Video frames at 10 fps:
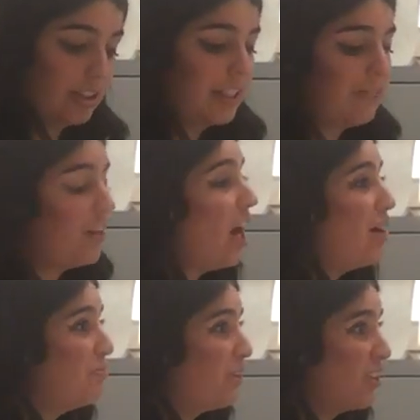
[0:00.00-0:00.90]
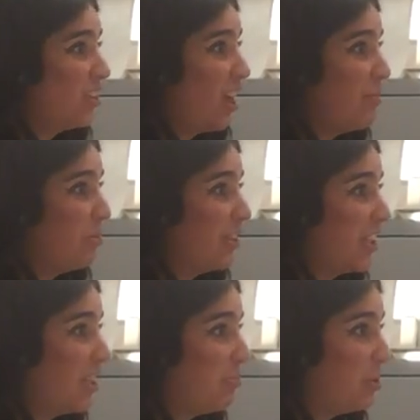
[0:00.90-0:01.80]
give up our
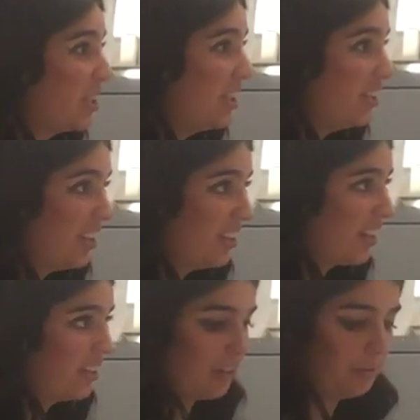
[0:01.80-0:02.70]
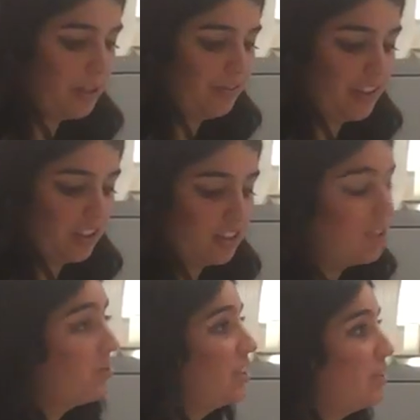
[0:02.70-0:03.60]
library completely, like that. We feel as
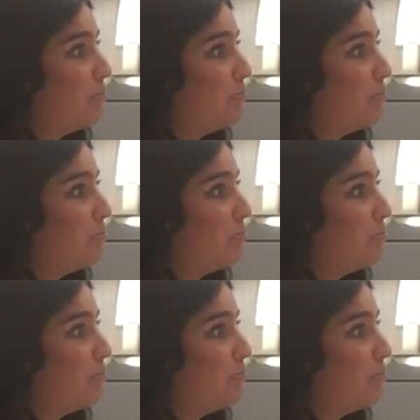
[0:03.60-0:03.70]
though it's